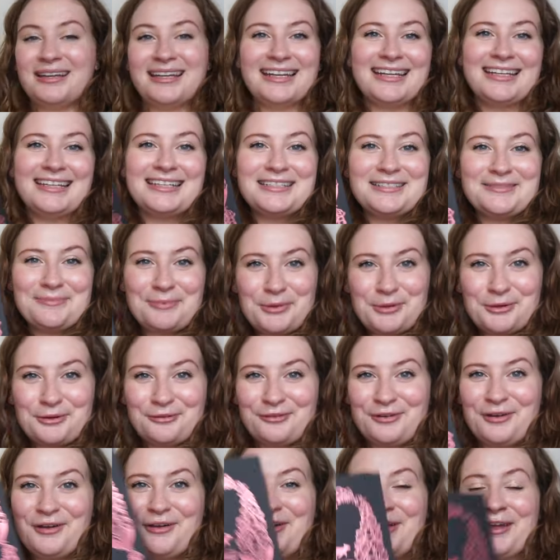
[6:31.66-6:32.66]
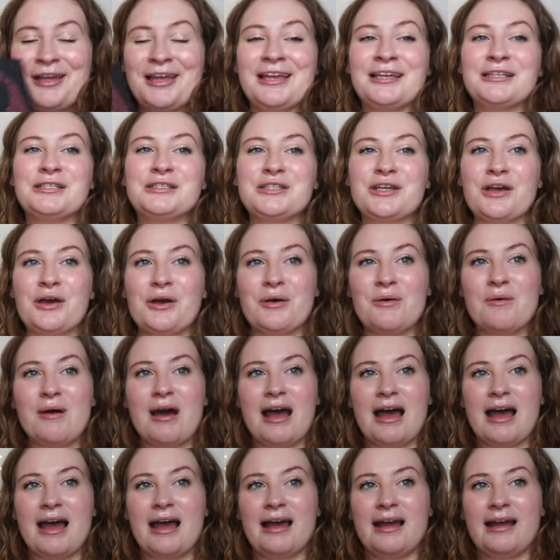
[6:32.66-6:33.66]
It is beautiful. So
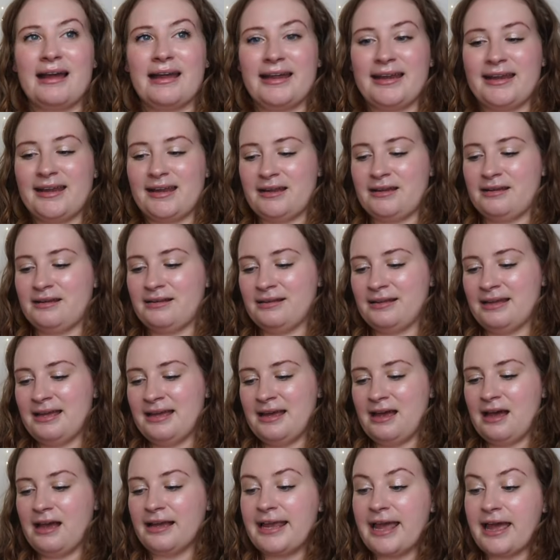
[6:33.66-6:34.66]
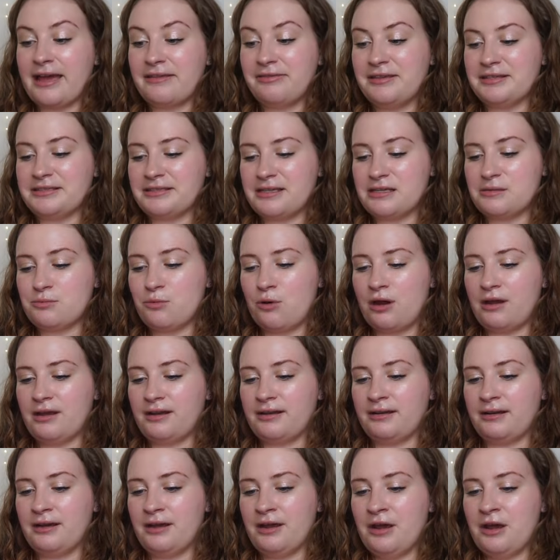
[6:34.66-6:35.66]
I, again, this is
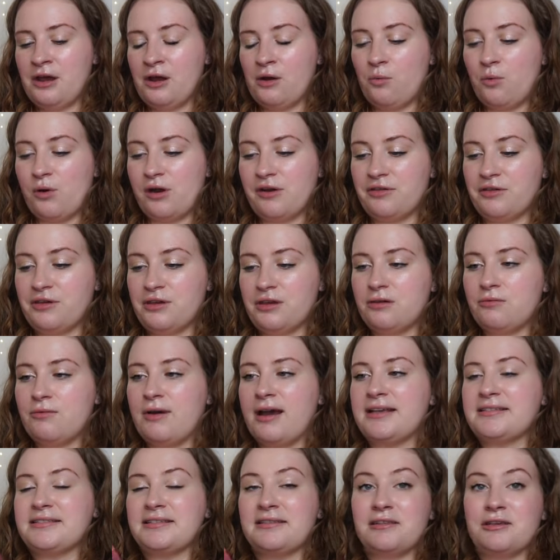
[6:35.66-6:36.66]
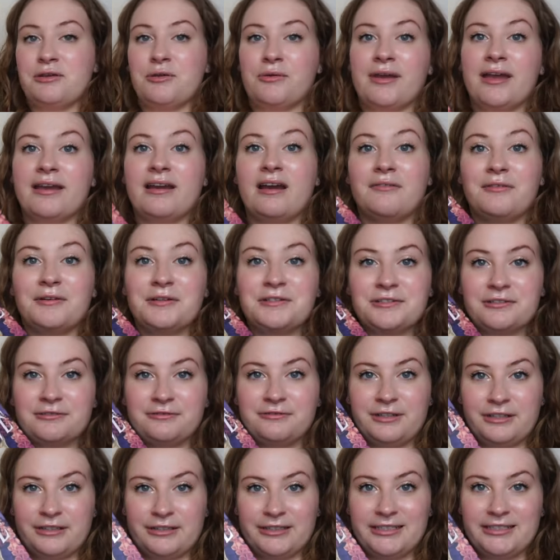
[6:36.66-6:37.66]
one where the US and the UK covers are
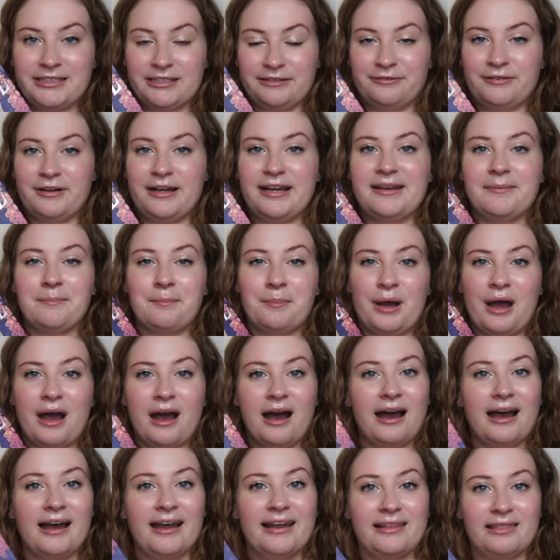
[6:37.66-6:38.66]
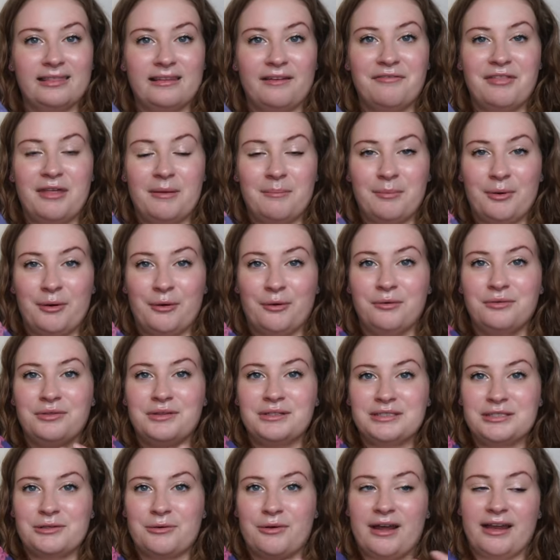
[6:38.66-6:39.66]
very different, but I love them
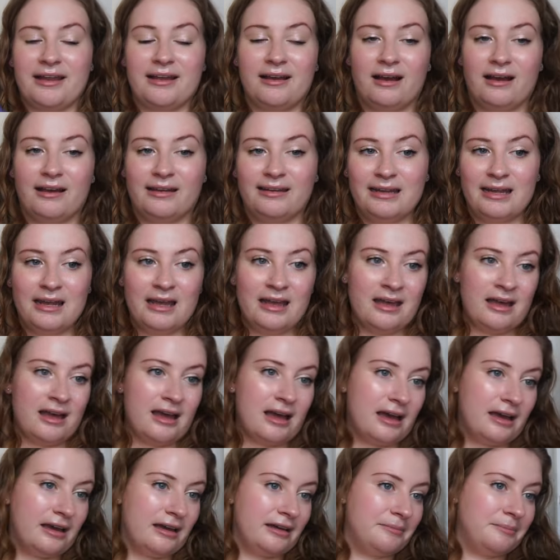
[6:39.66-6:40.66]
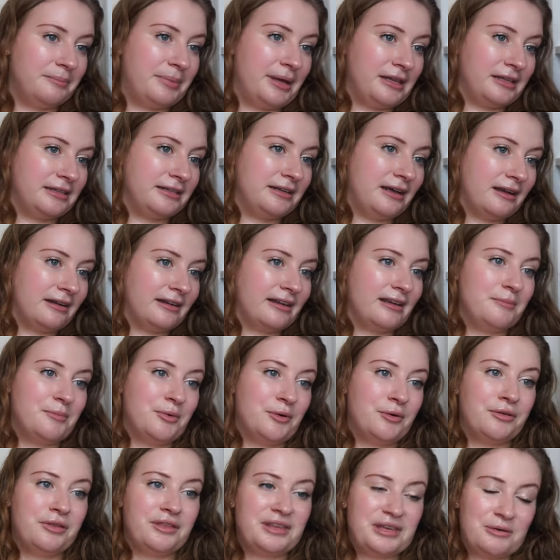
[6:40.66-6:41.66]
both. So I got um, Belladonna in
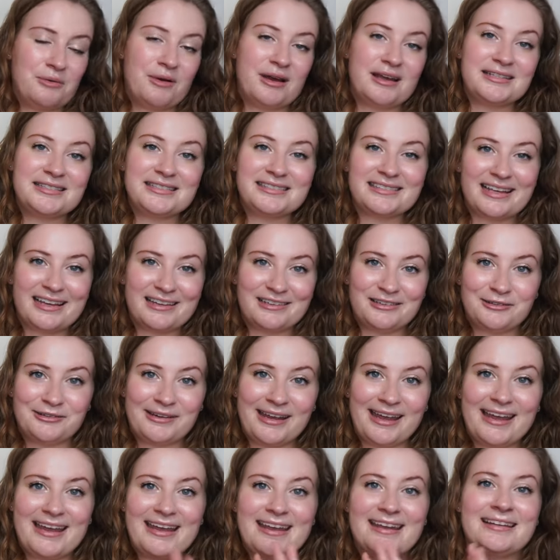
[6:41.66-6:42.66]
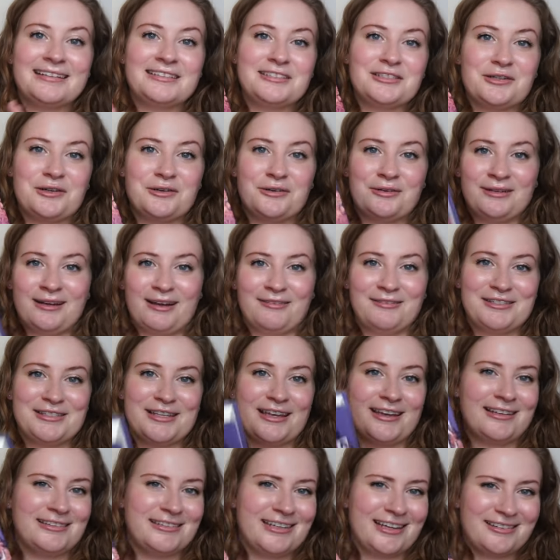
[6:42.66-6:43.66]
both US and UK. So obviously
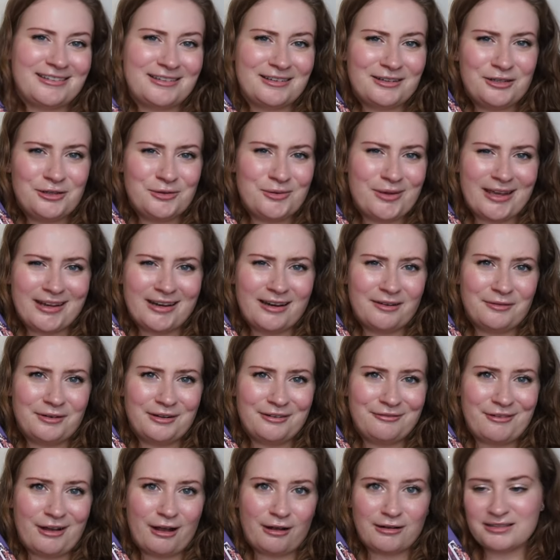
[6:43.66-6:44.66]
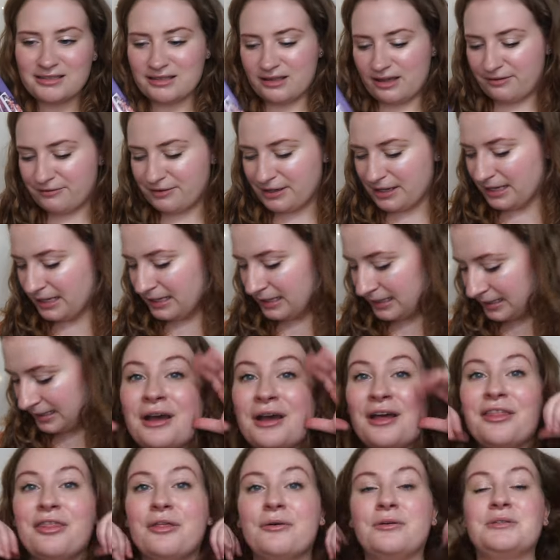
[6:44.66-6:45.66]
I had to get the UK cover of Foxglove.
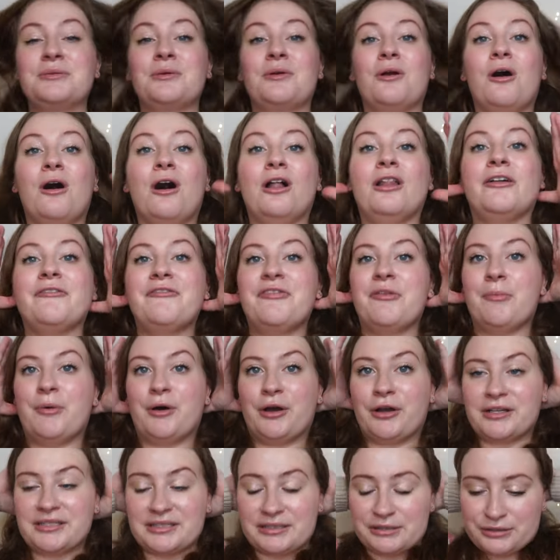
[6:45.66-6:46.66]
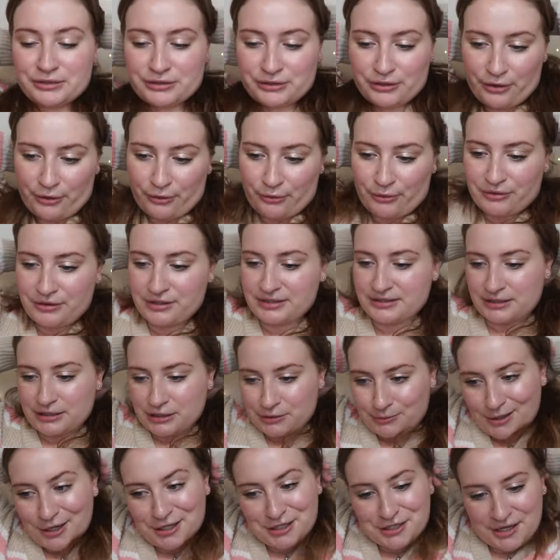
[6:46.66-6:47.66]
Those were all of the books. So the
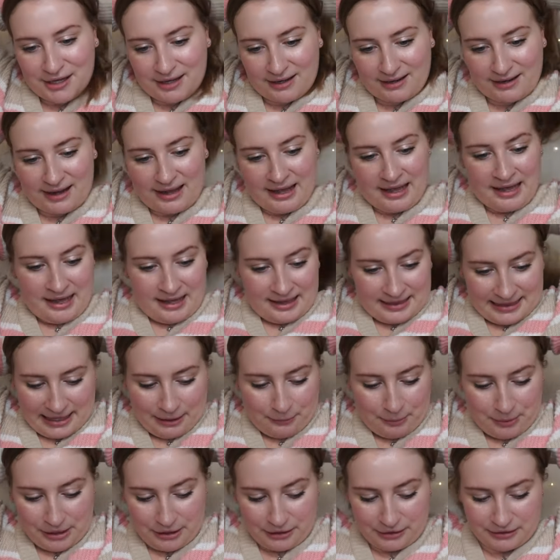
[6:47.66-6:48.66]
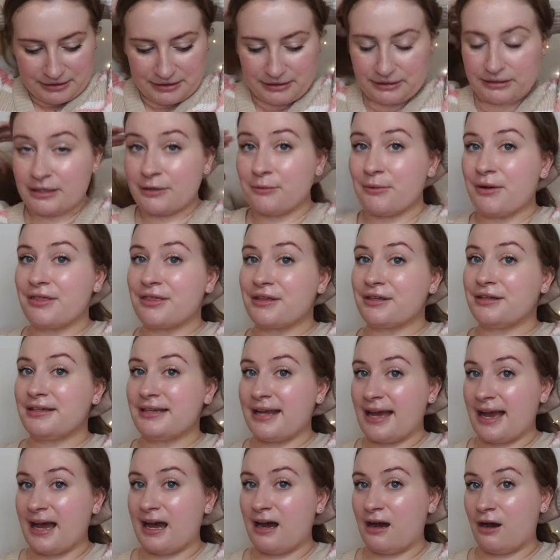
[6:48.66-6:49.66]
situation that we are dealing with
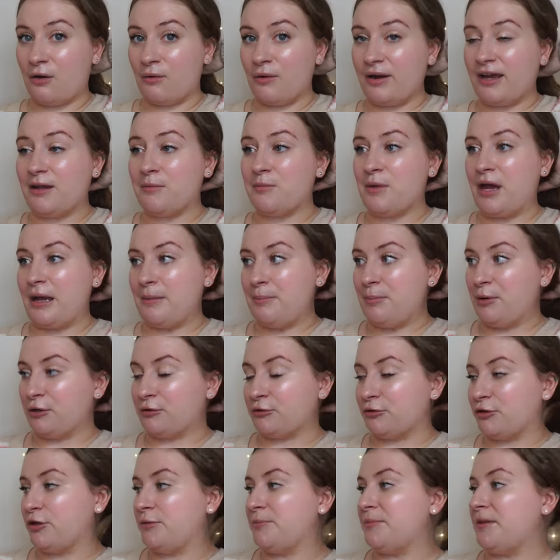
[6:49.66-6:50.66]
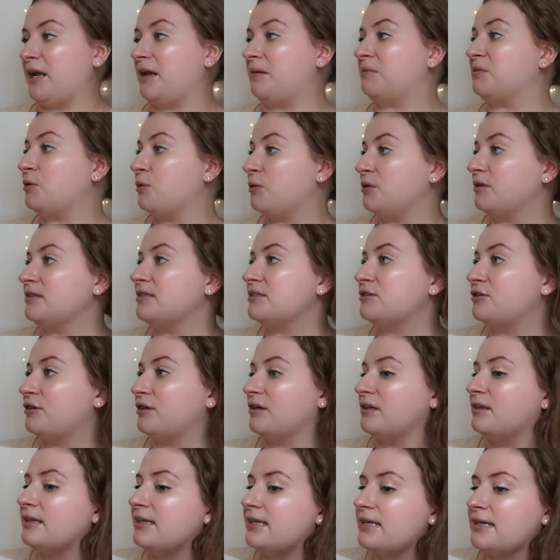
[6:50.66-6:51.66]
now in my book room that I'm going to
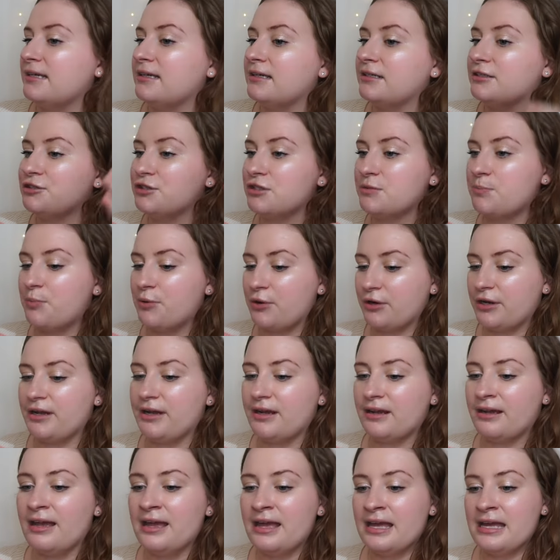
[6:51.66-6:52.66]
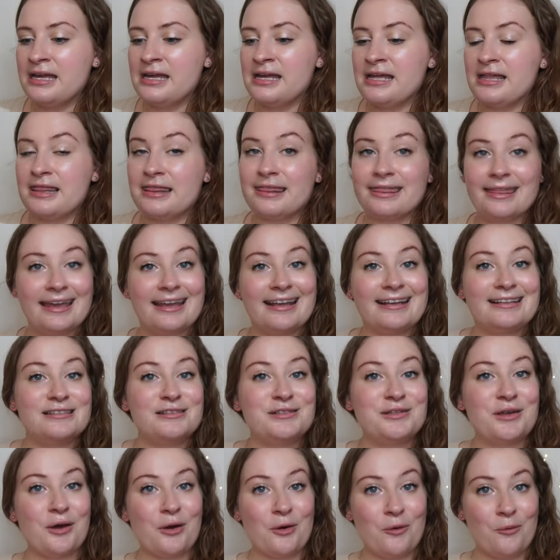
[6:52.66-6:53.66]
start cleaning is just putting
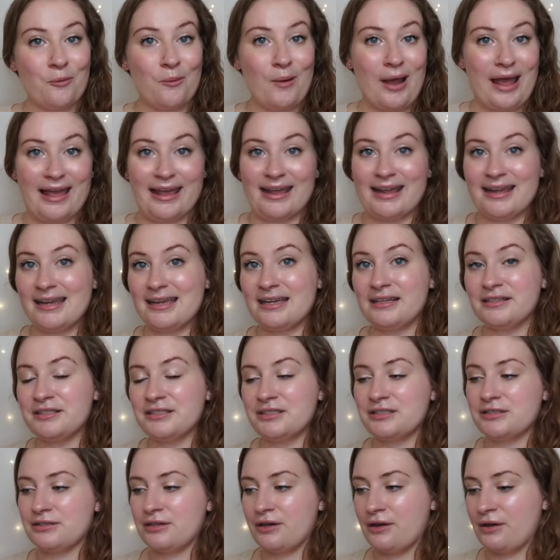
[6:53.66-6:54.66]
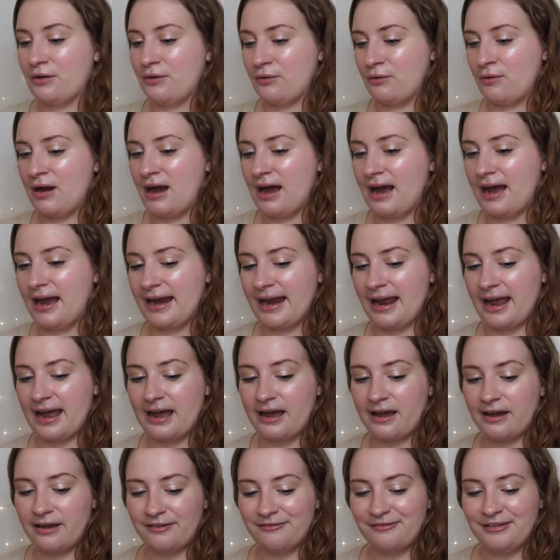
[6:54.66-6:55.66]
things away. So I
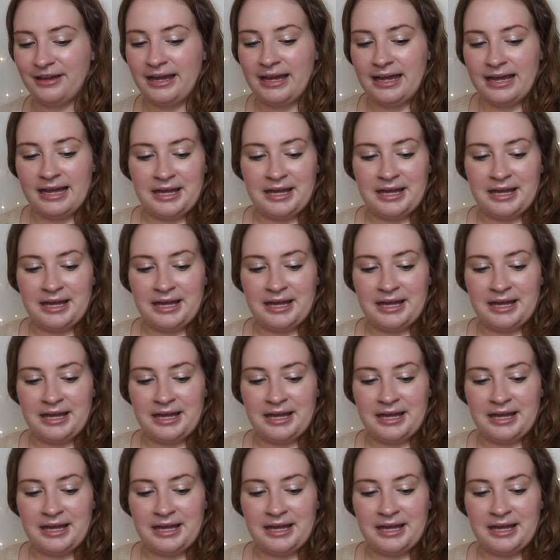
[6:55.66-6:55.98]
have